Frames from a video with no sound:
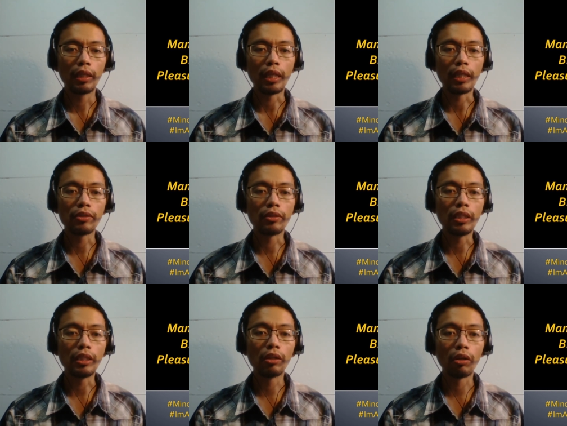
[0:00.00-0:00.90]
is
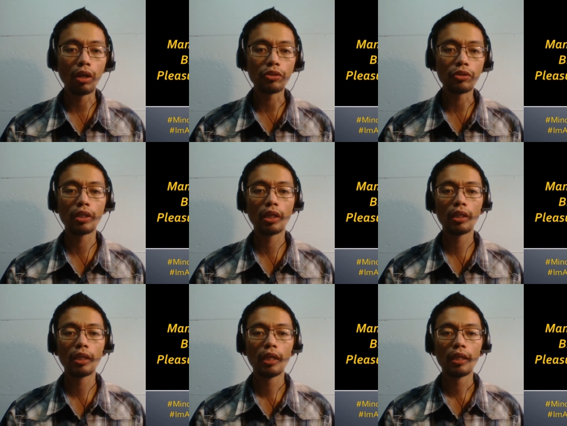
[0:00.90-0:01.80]
the
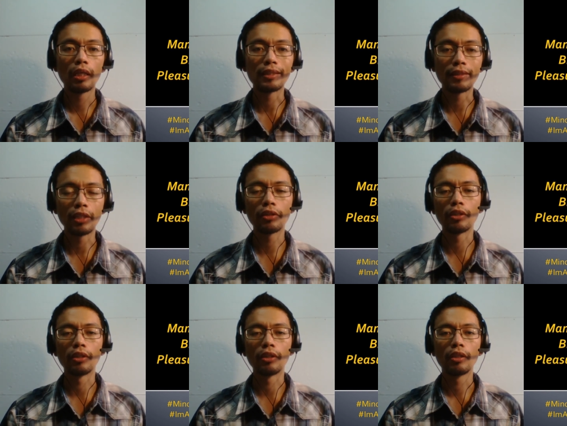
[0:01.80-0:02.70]
logical
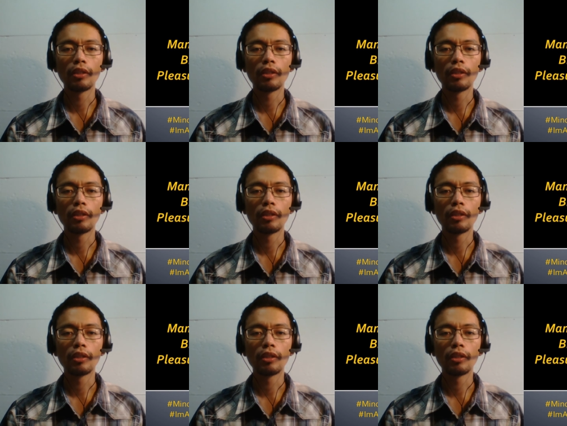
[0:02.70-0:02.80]
center.